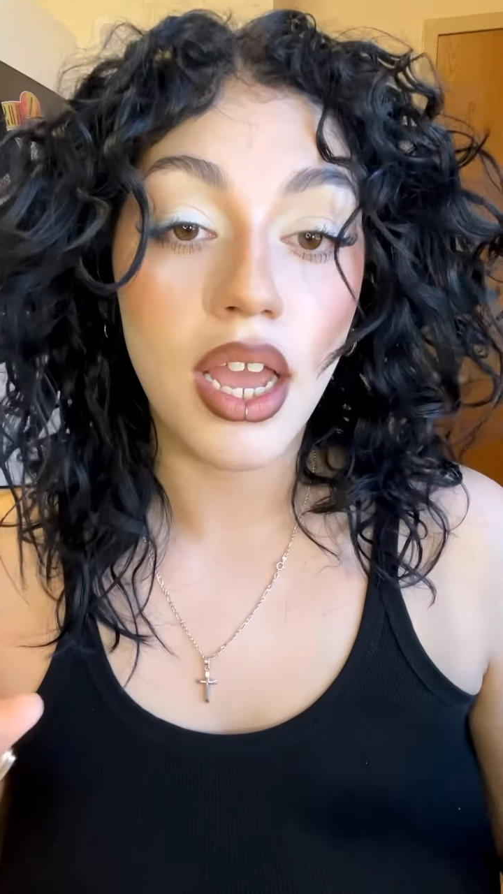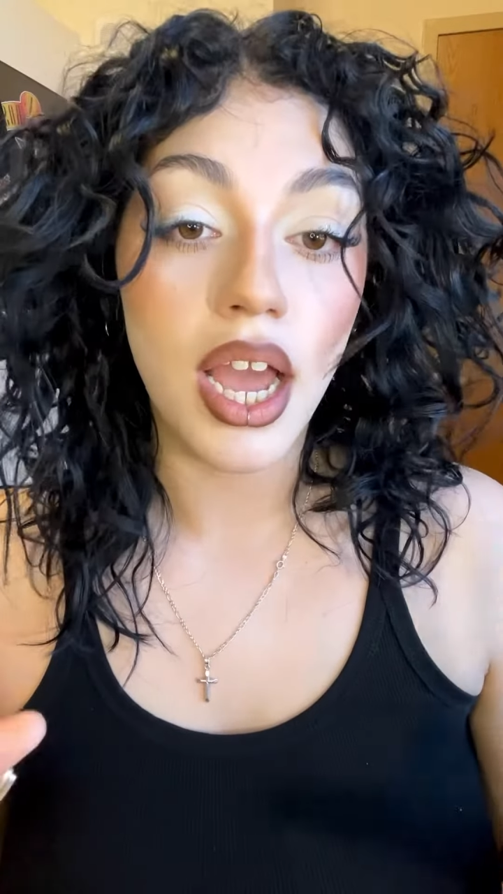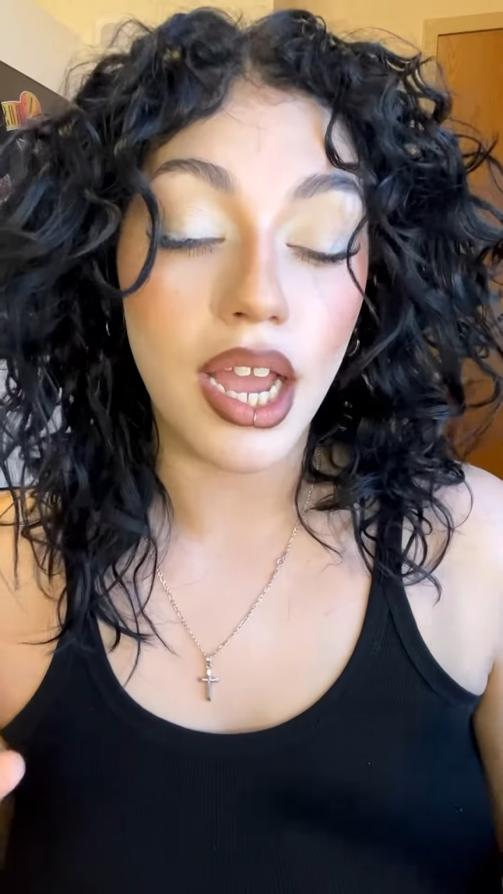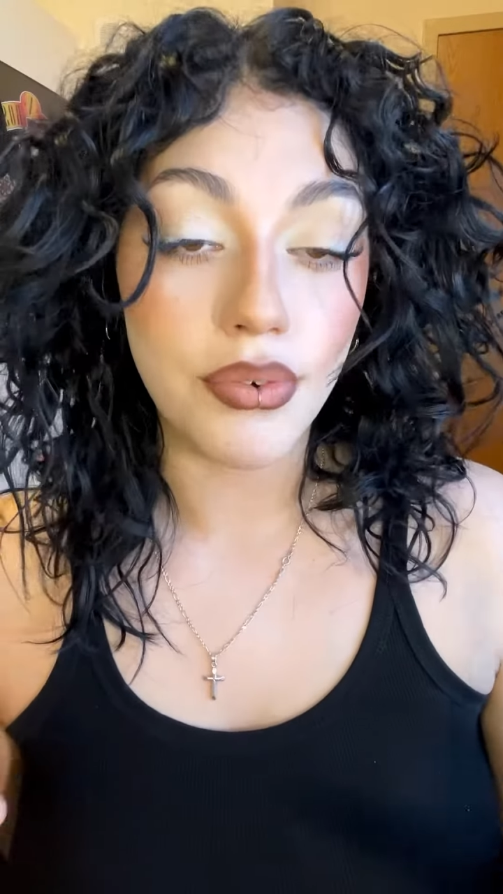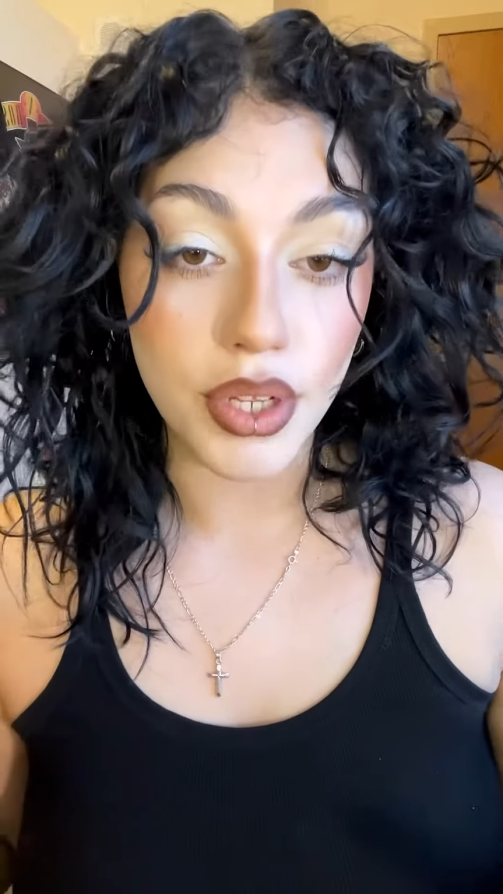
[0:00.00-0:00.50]

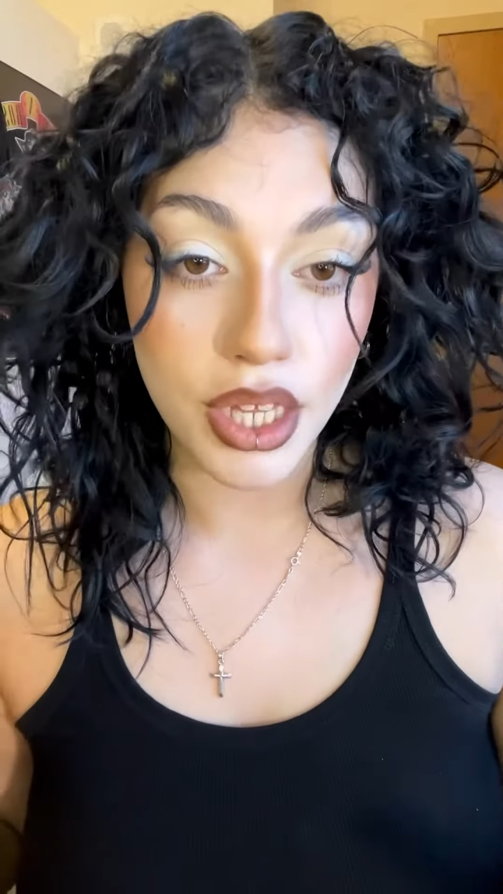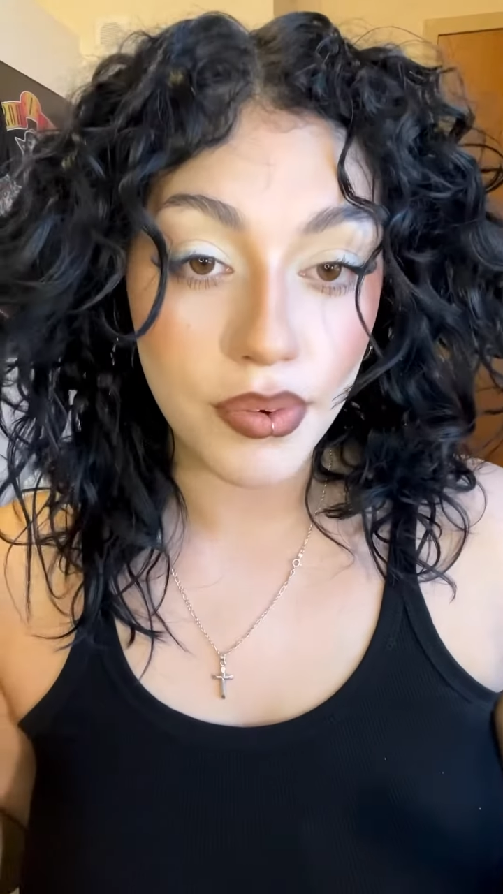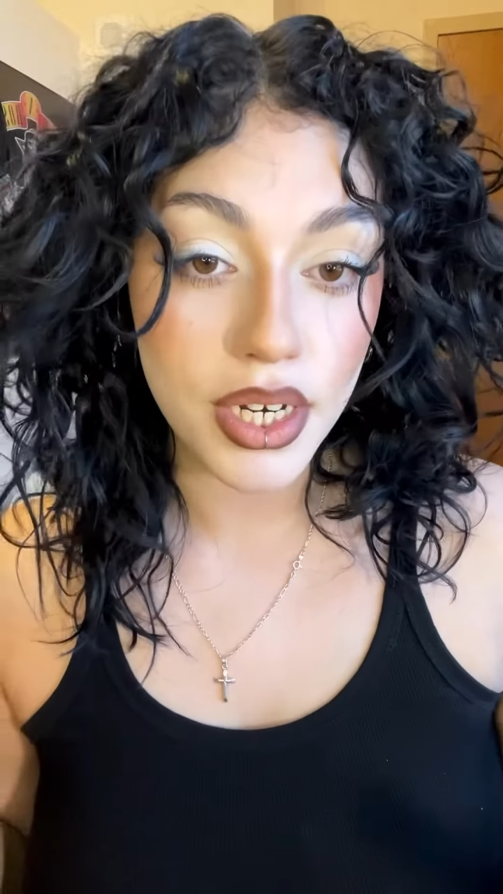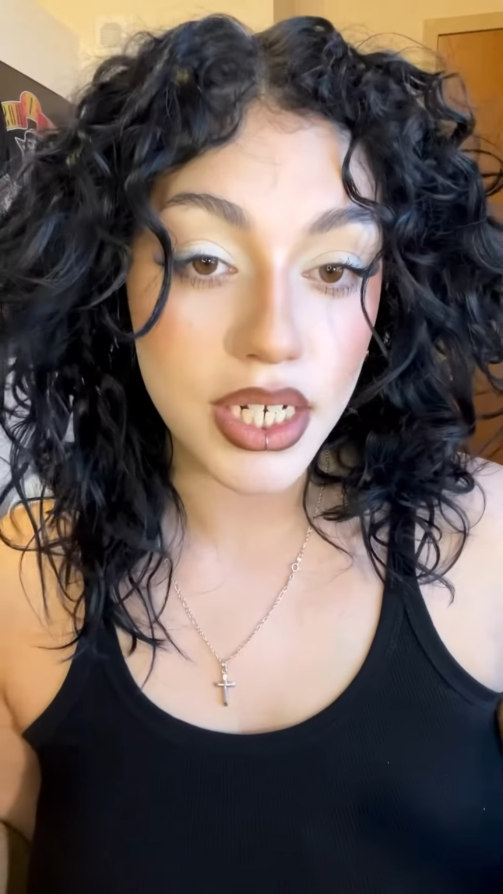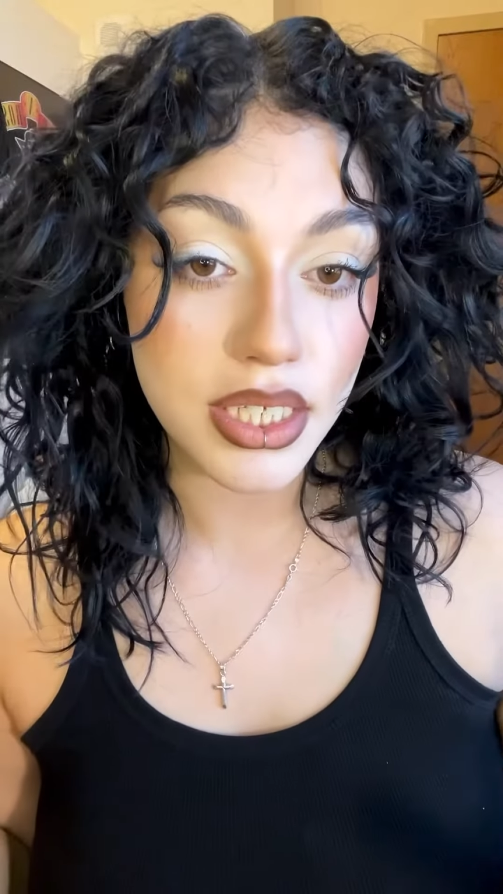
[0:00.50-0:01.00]
I really
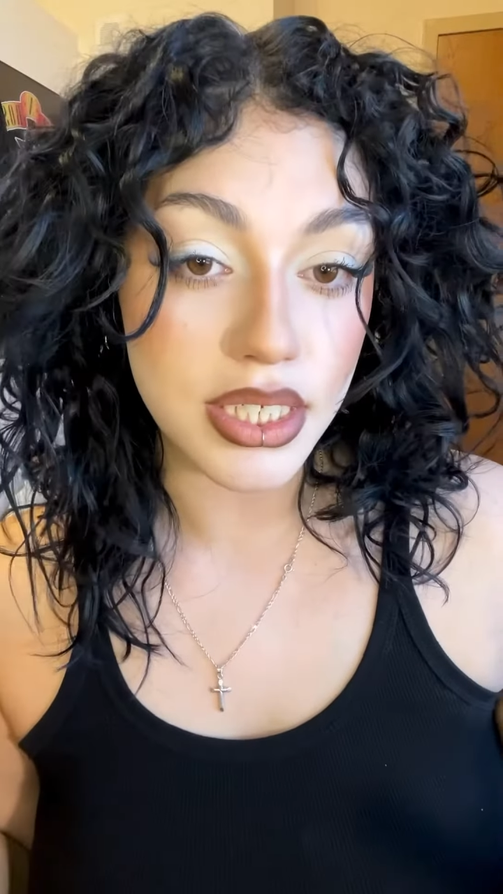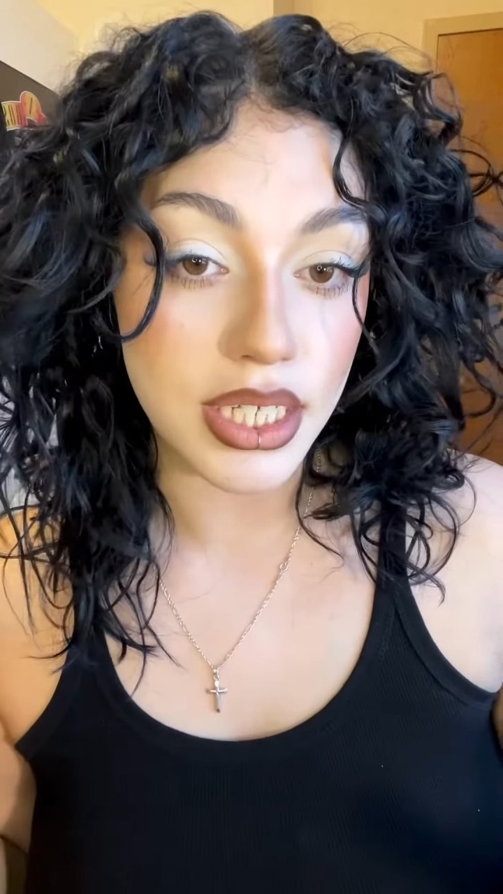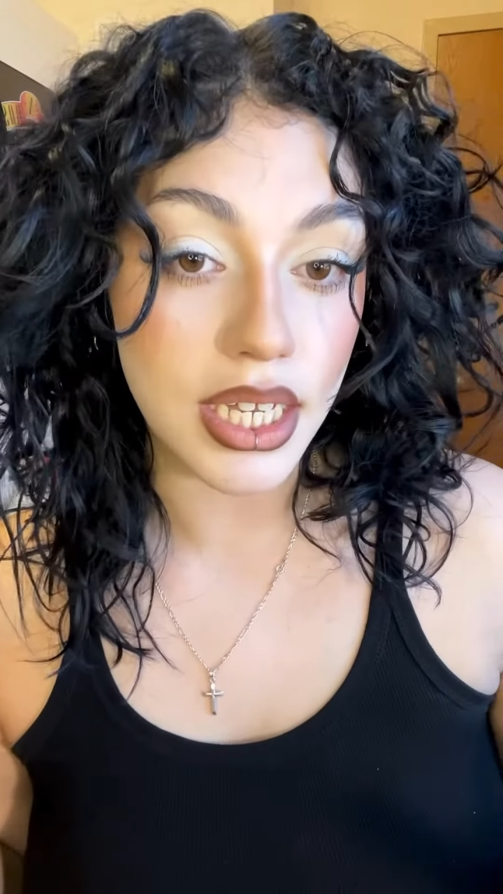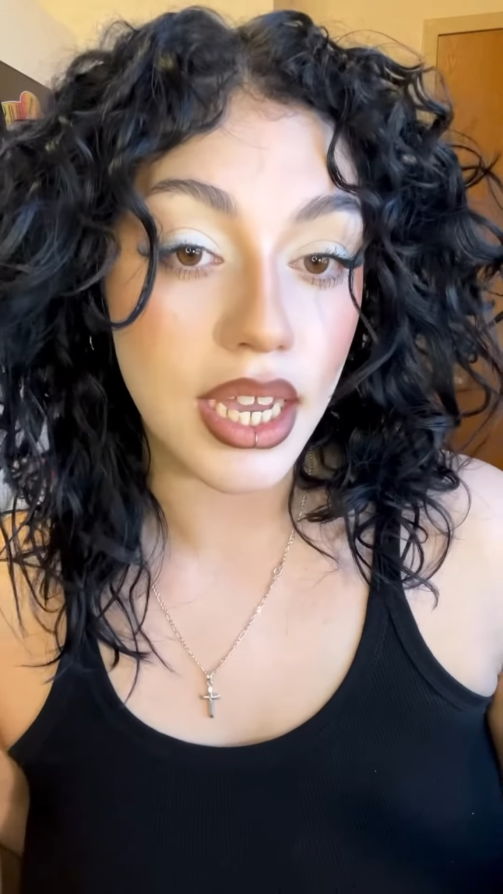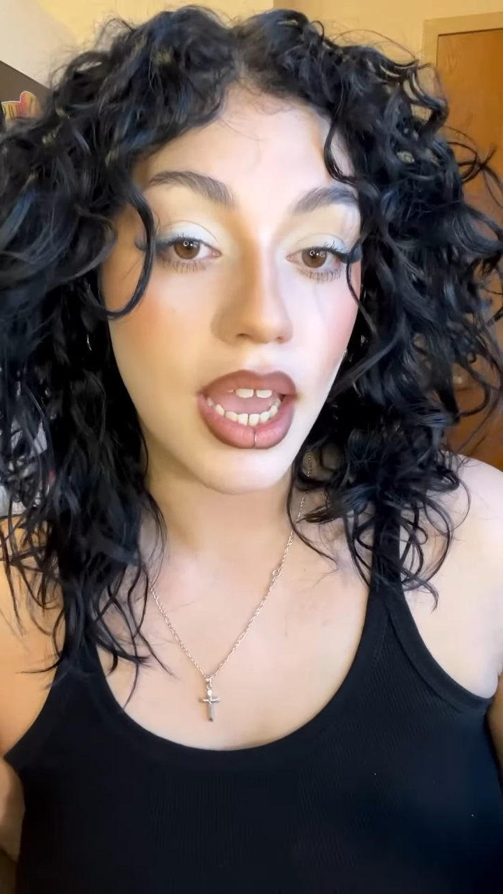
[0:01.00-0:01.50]
wanted to see